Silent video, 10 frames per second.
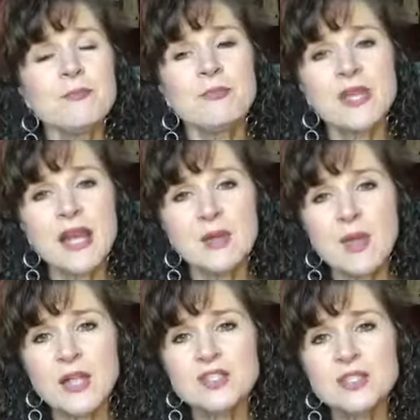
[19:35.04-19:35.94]
But I,
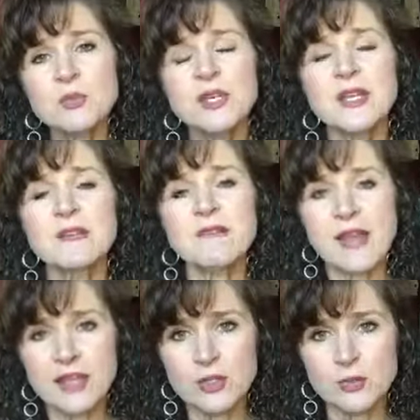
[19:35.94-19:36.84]
I just want to
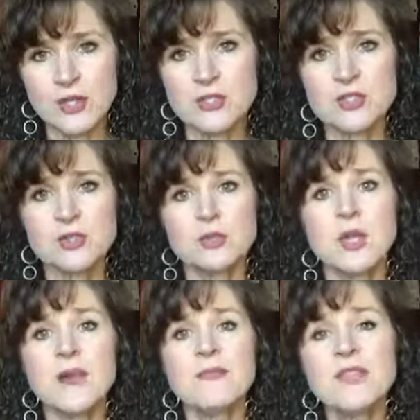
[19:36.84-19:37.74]
invite you into
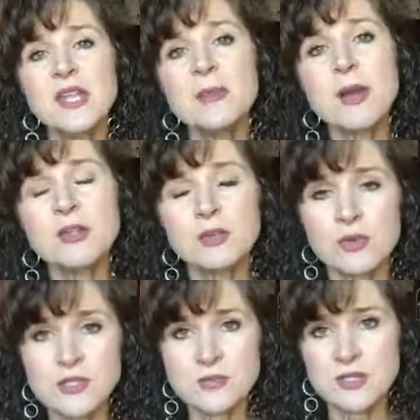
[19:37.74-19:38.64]
think about your
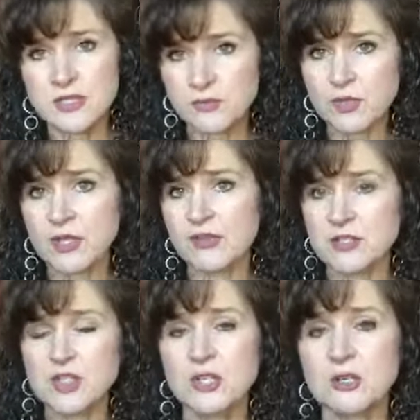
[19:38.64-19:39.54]
Christmas differently
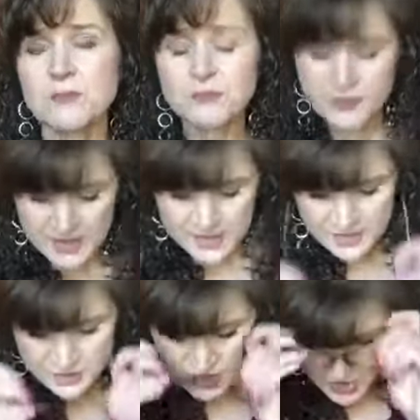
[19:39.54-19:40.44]
this year
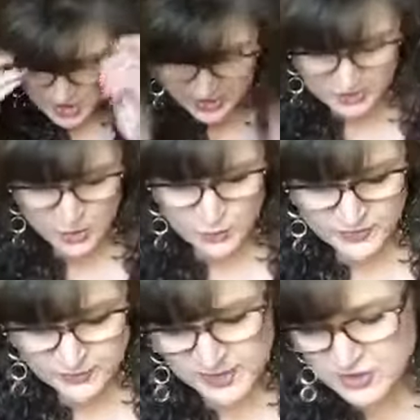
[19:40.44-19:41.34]
in John. Go
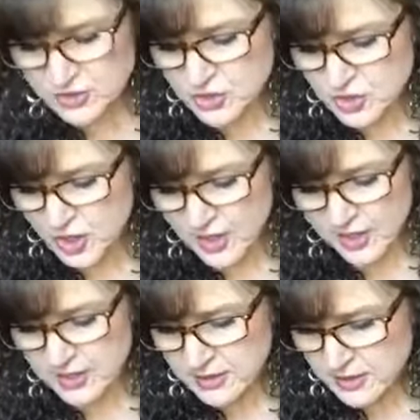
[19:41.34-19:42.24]
with me to
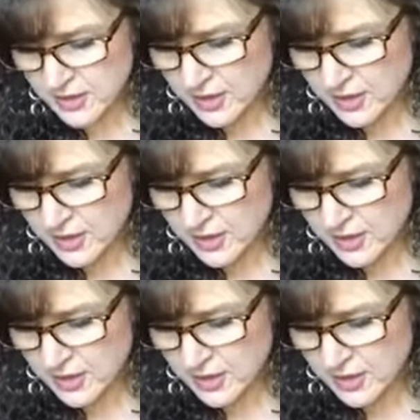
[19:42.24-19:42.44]
John.